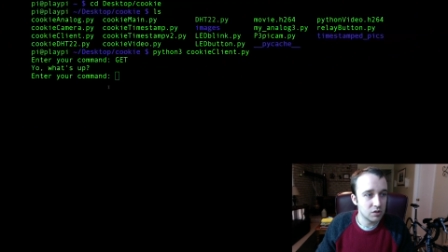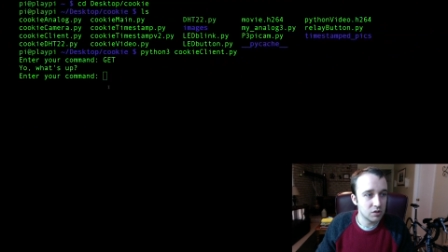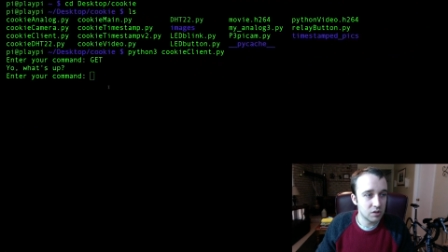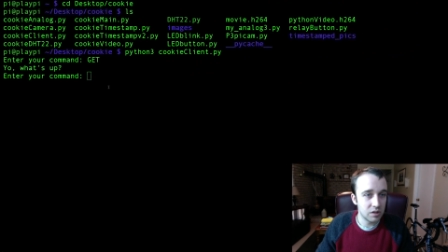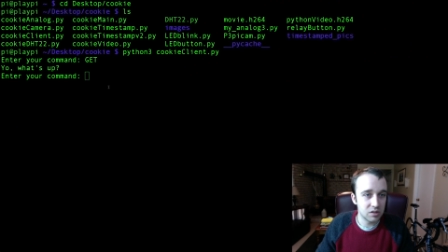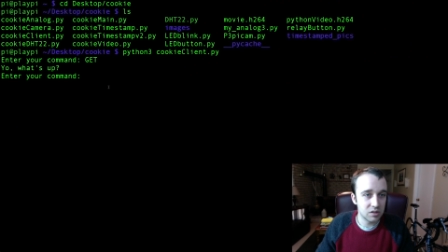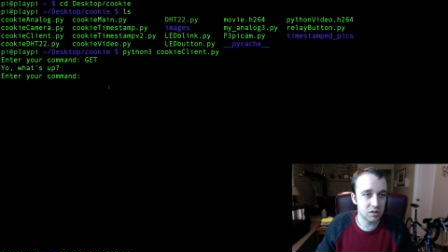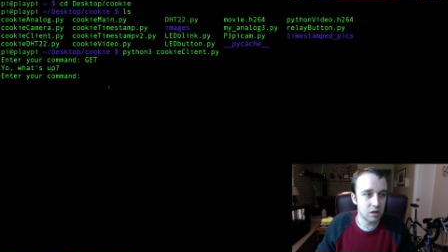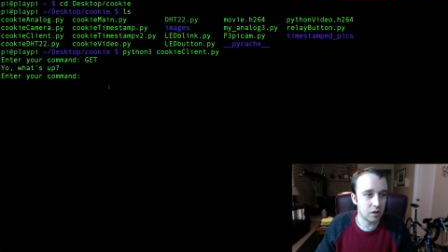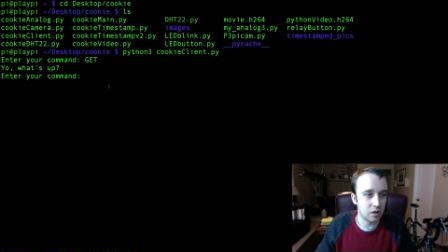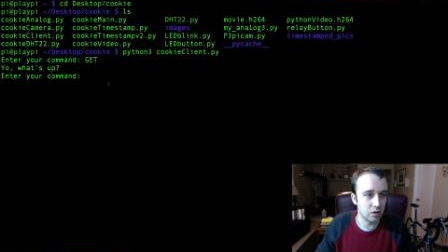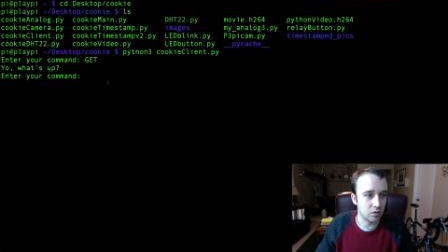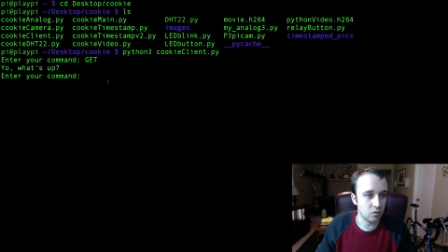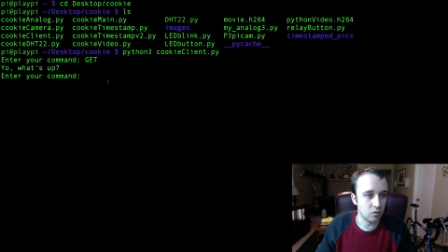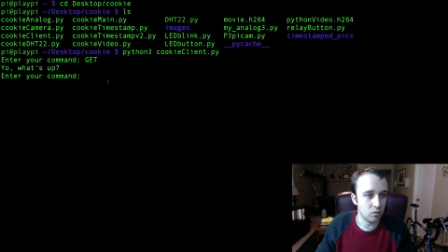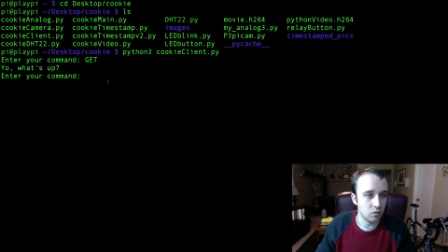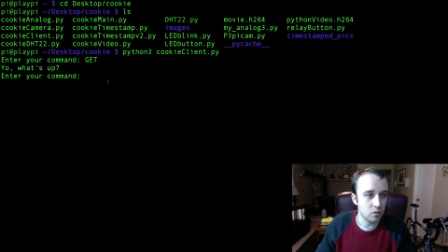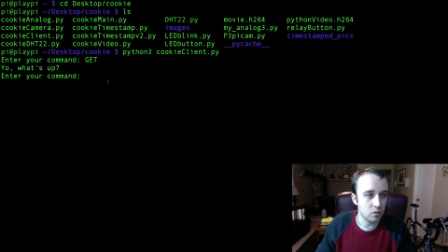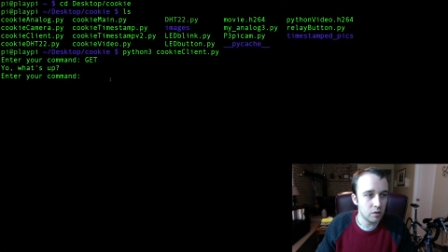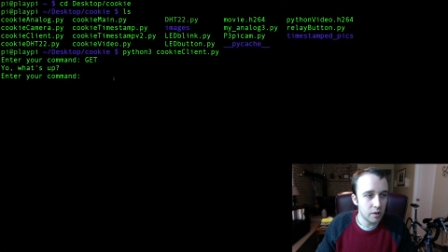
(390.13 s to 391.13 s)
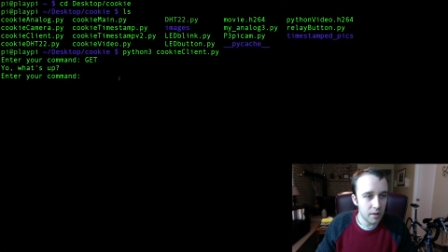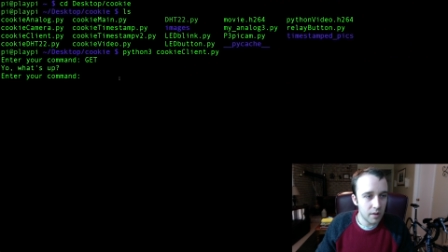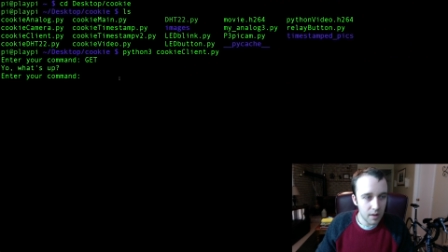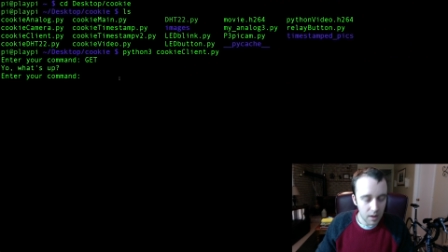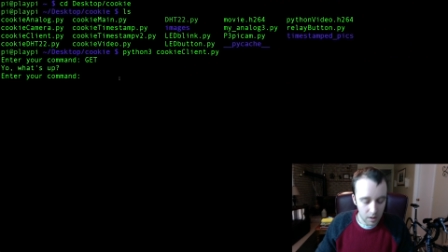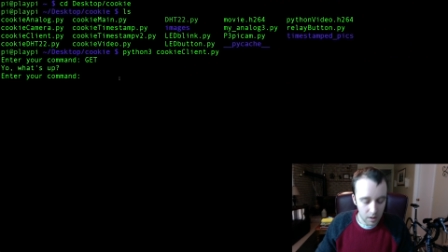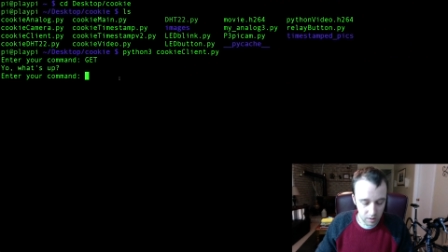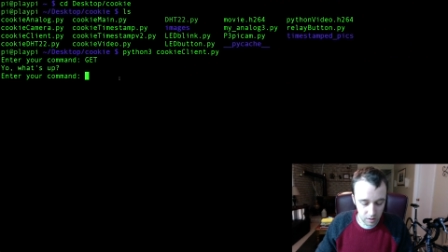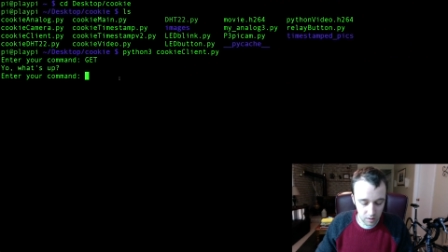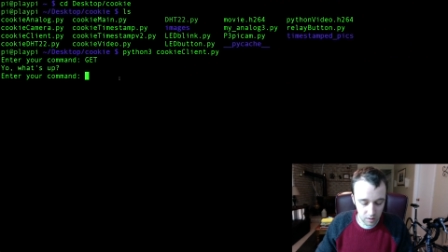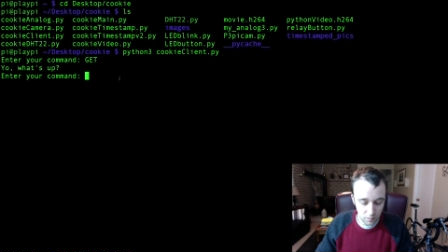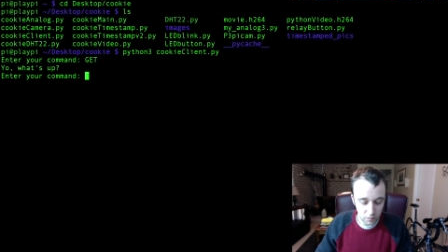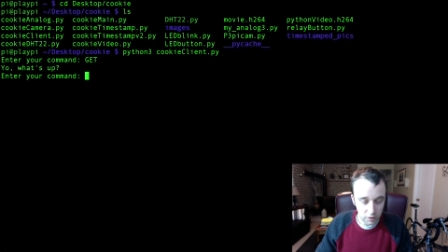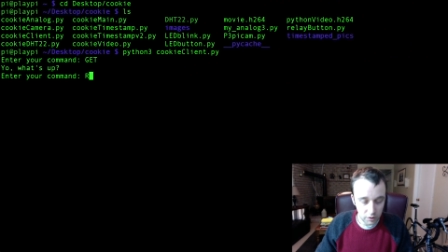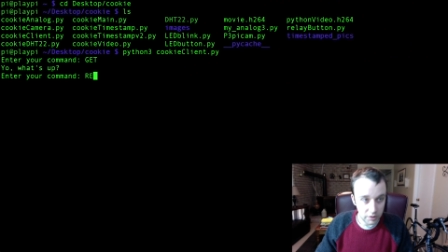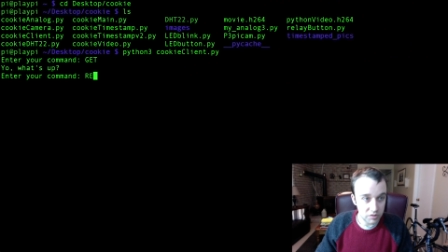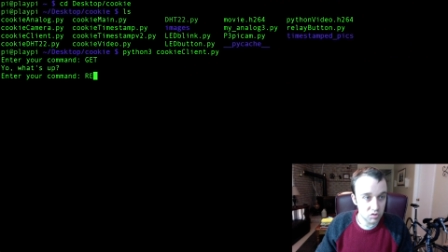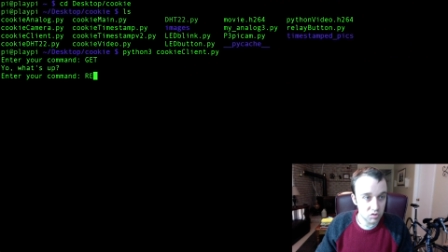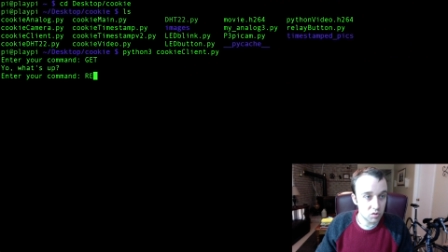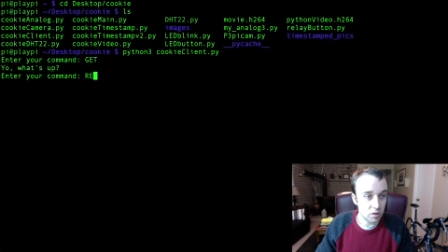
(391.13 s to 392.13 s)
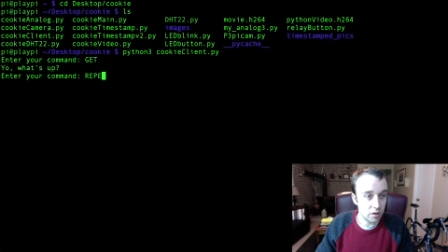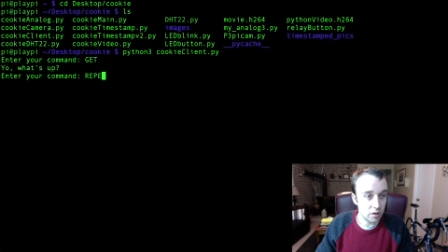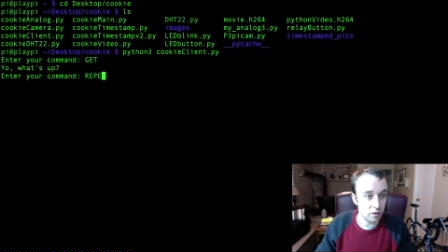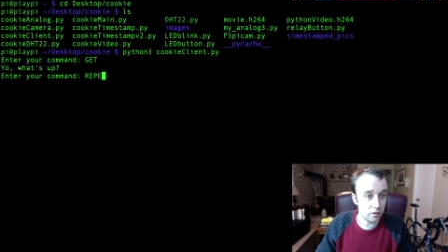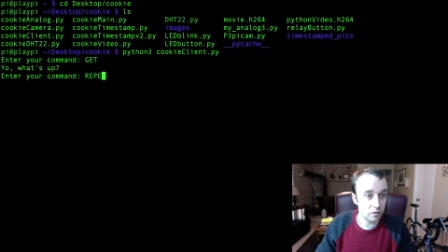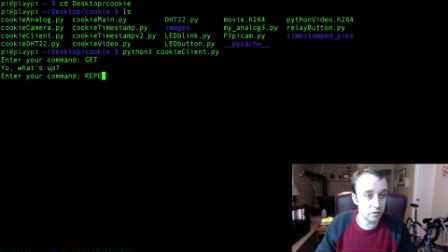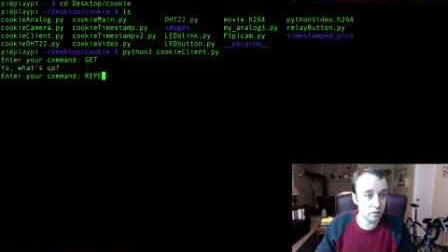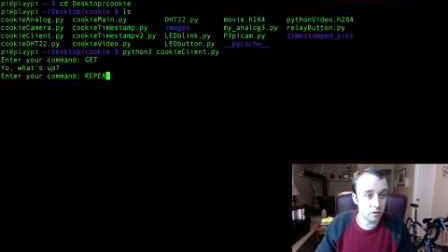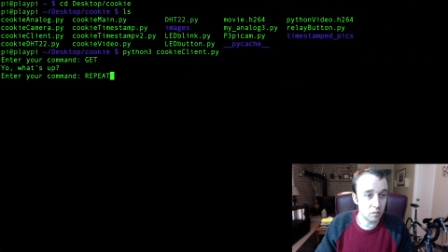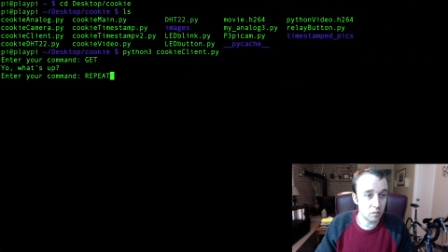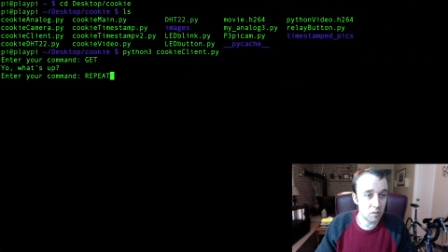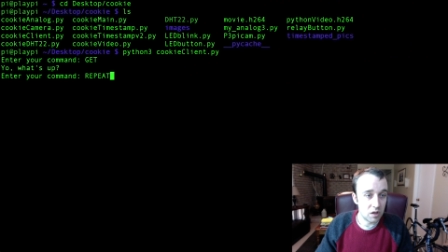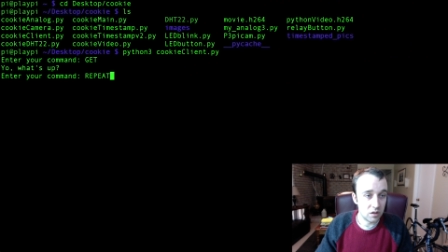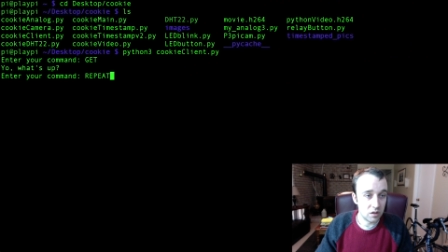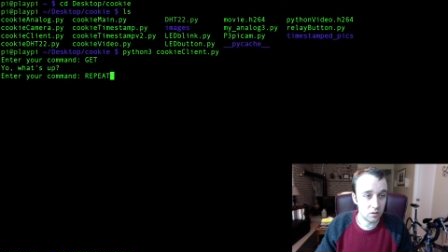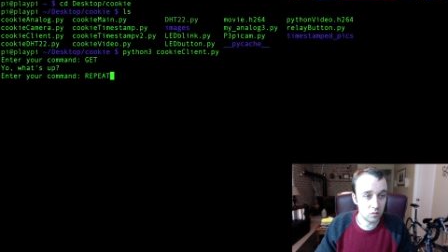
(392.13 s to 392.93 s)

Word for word: that's kind of cool. Um, let's try another command,